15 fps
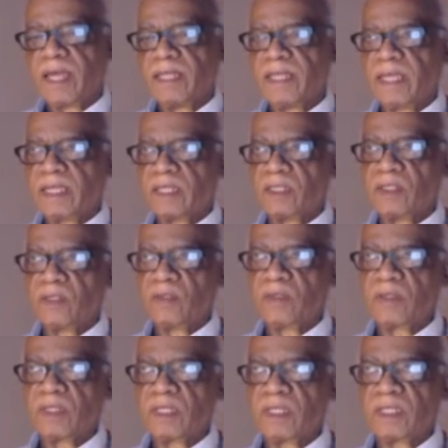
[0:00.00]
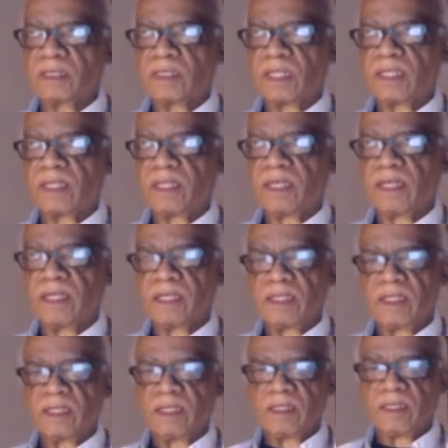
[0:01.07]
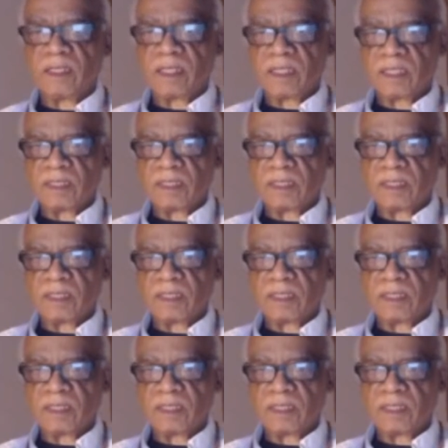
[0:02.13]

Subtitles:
and they can do things that they can